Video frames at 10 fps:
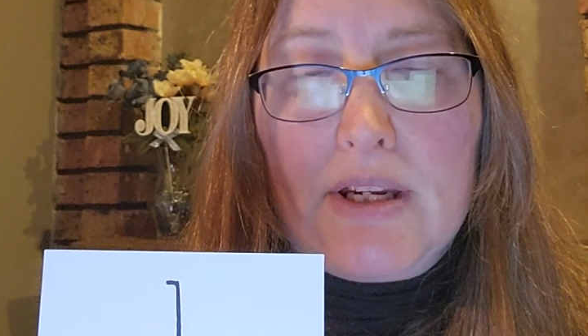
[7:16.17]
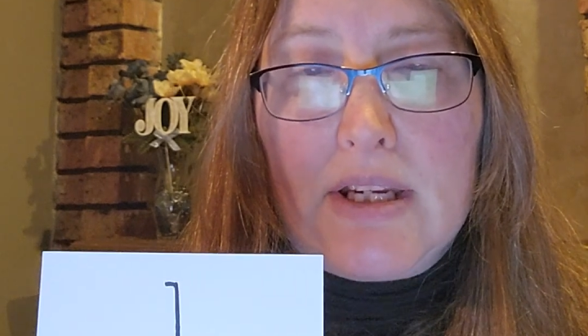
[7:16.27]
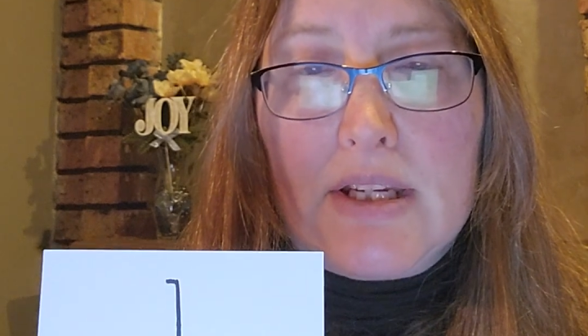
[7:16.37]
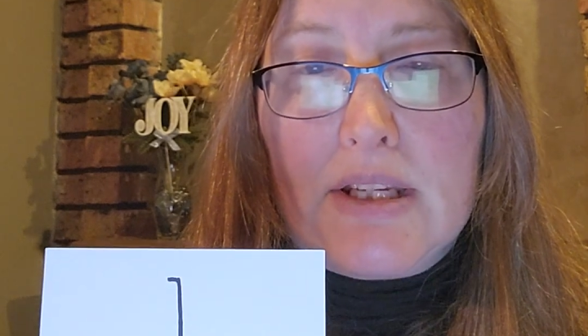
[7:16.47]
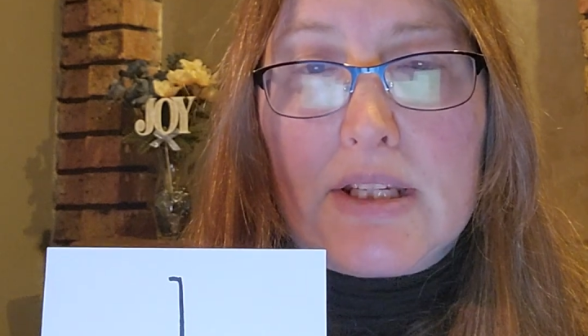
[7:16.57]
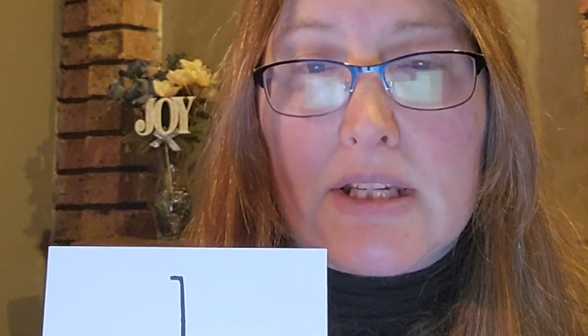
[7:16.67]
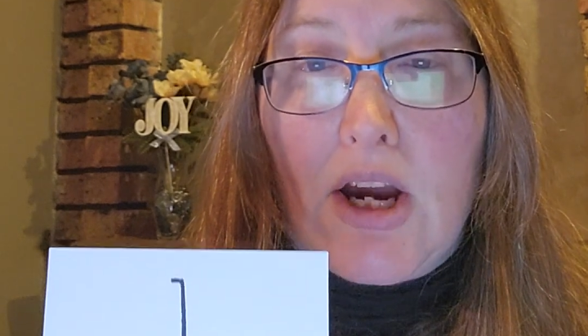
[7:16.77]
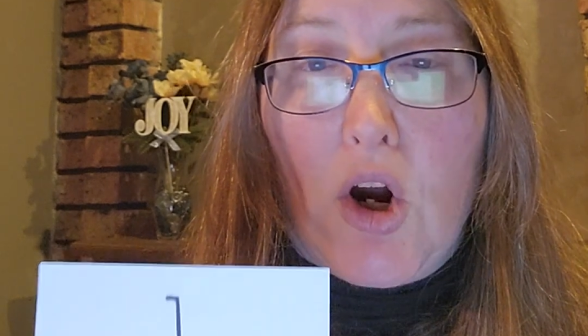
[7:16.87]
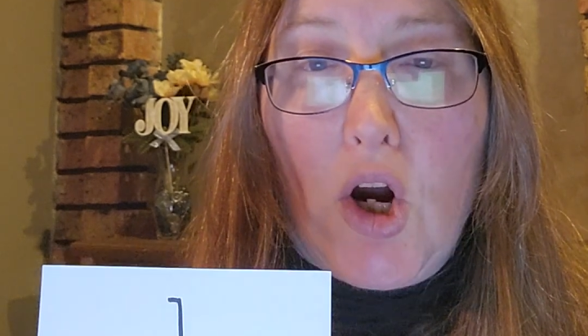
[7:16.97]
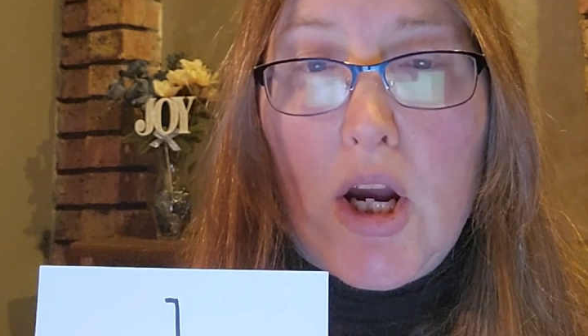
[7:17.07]
is a
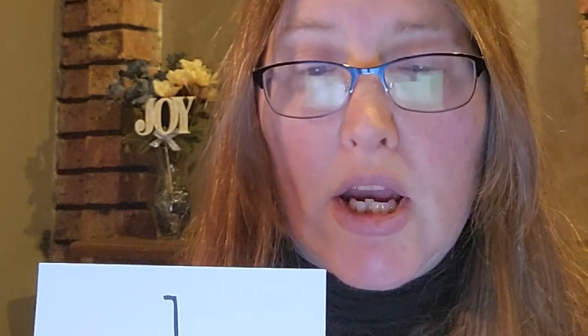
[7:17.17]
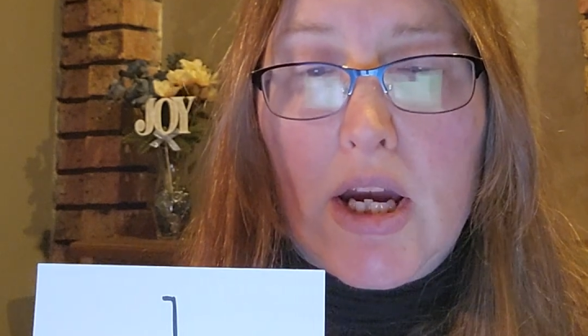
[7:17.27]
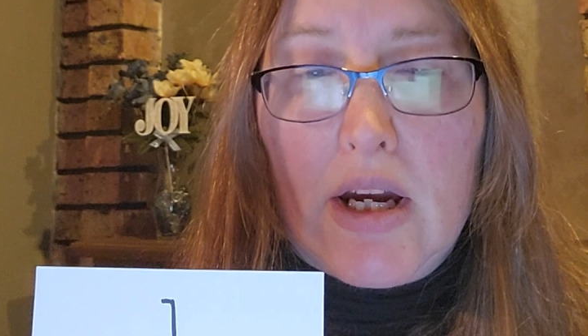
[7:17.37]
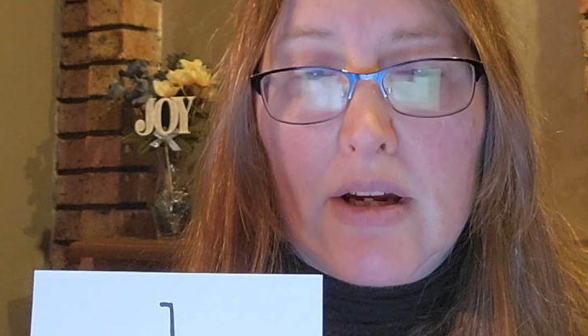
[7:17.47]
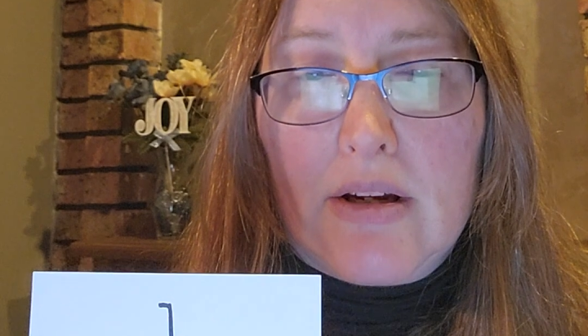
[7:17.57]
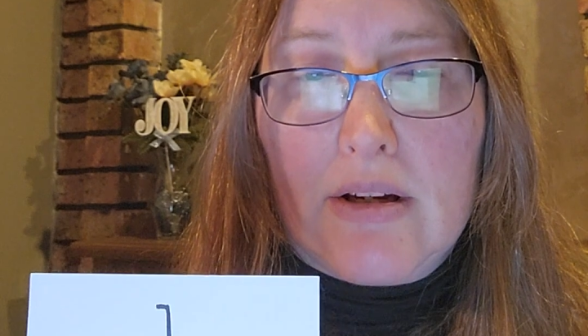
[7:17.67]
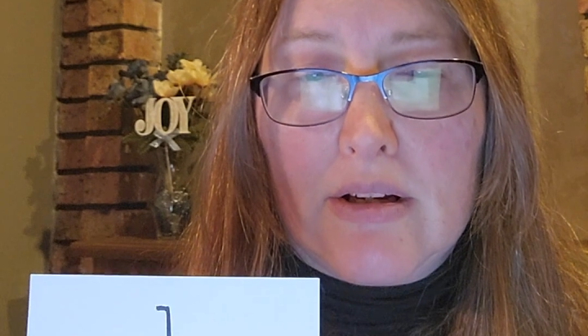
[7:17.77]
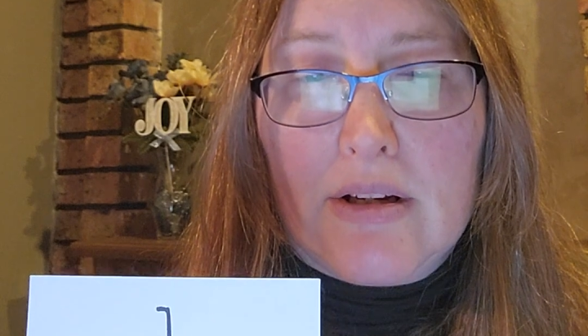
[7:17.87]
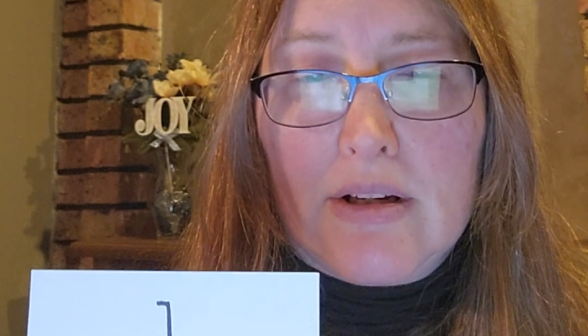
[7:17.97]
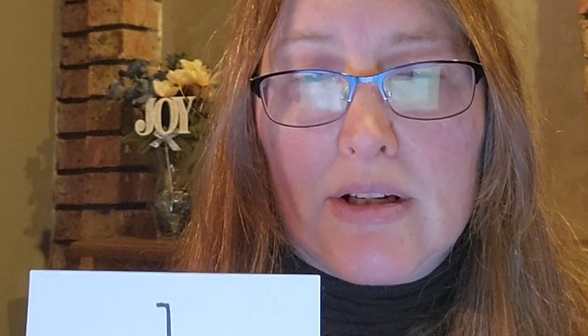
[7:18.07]
hook
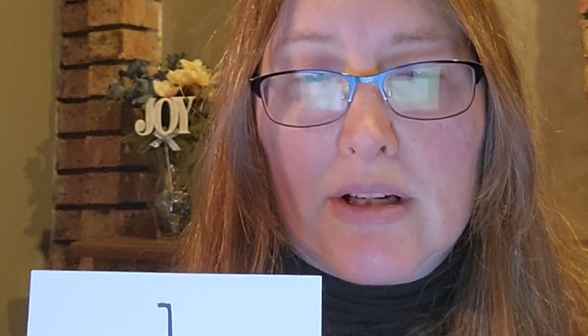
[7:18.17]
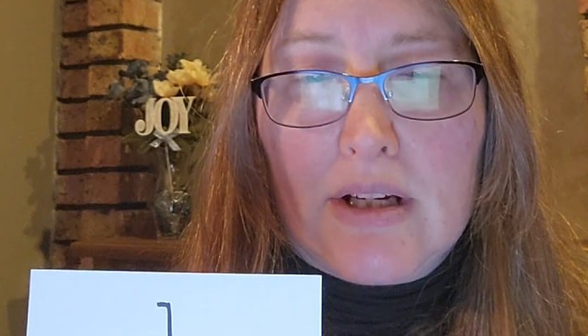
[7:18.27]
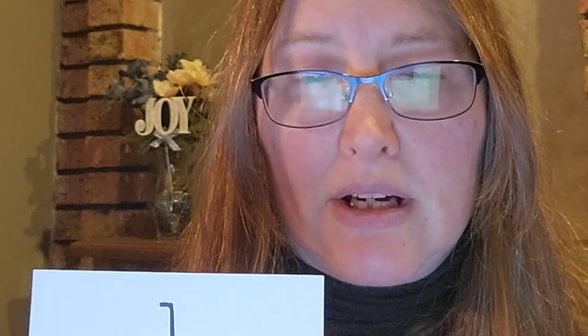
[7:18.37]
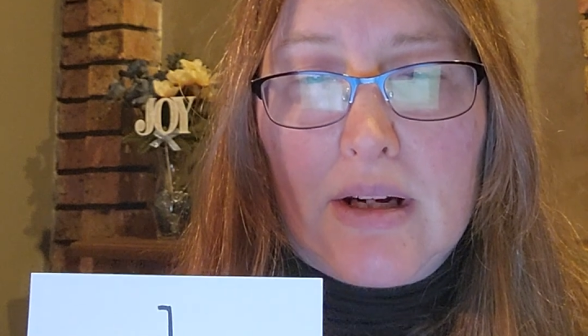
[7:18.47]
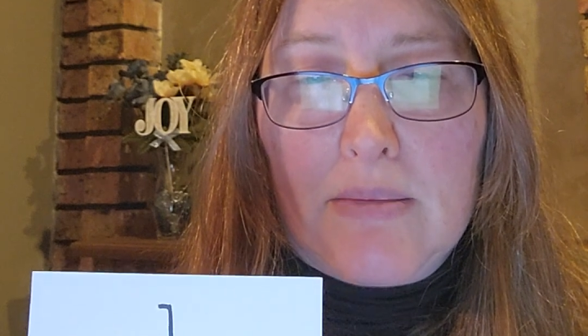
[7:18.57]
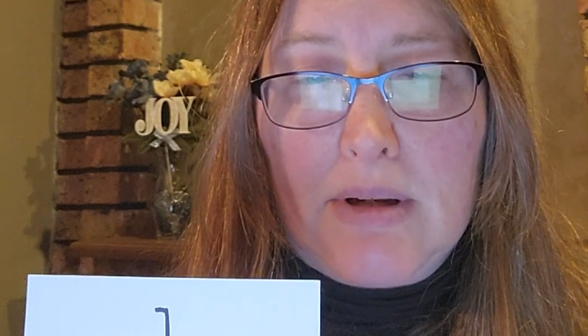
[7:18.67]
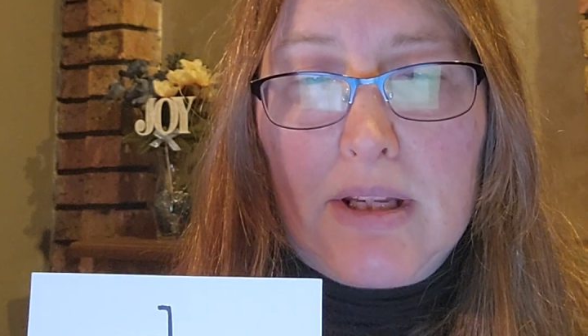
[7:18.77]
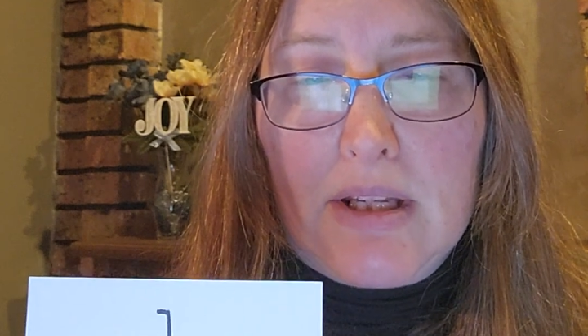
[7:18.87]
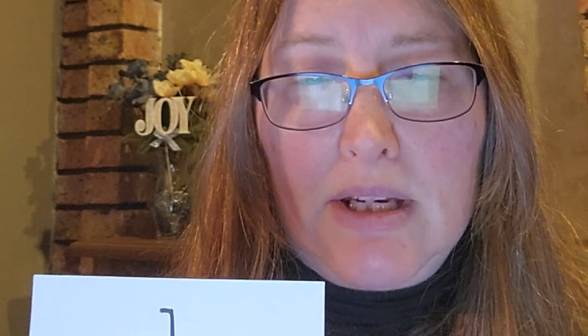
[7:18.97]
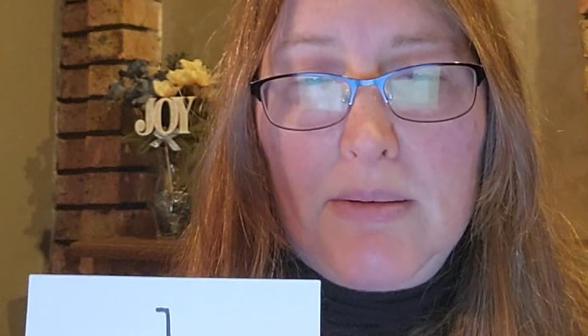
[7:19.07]

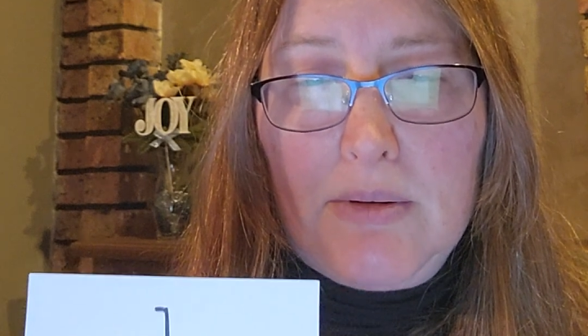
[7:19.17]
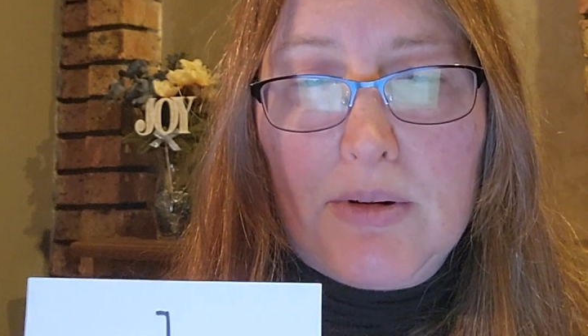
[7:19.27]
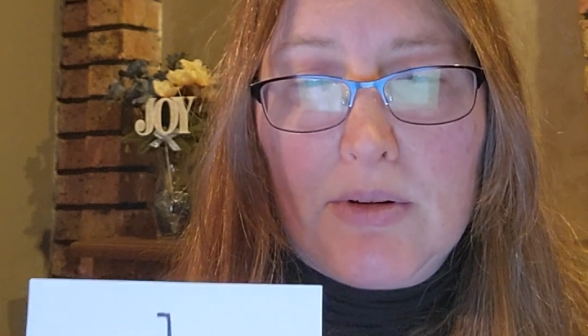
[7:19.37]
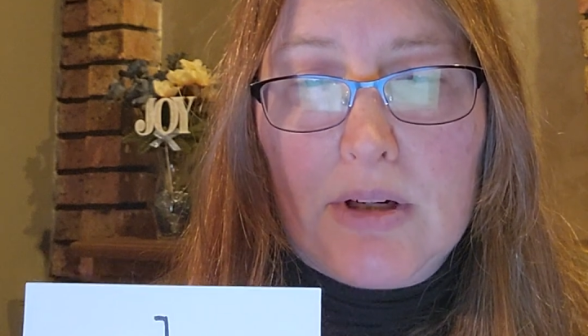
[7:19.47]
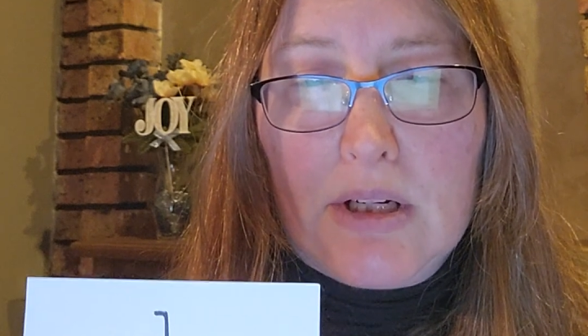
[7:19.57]
in the Hebrew.